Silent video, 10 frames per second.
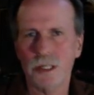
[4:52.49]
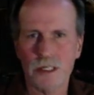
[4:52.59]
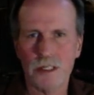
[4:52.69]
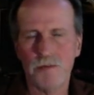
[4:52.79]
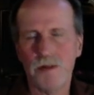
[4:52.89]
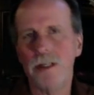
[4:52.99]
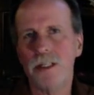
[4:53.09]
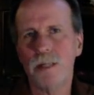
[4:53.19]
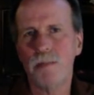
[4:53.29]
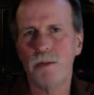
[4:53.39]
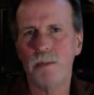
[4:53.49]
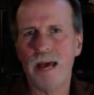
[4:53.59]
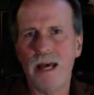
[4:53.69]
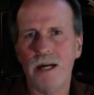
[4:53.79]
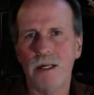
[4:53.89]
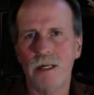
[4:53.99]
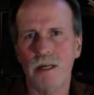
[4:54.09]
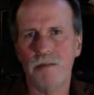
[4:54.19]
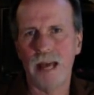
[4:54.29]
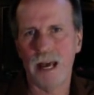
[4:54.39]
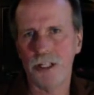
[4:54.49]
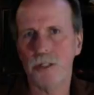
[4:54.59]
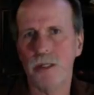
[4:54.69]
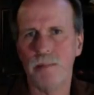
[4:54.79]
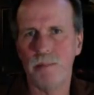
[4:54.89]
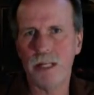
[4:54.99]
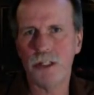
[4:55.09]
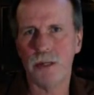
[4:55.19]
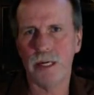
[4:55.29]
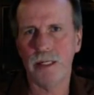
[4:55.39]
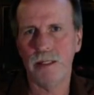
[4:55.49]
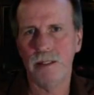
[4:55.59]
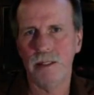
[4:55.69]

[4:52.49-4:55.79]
it's a very simple matter of actually measuring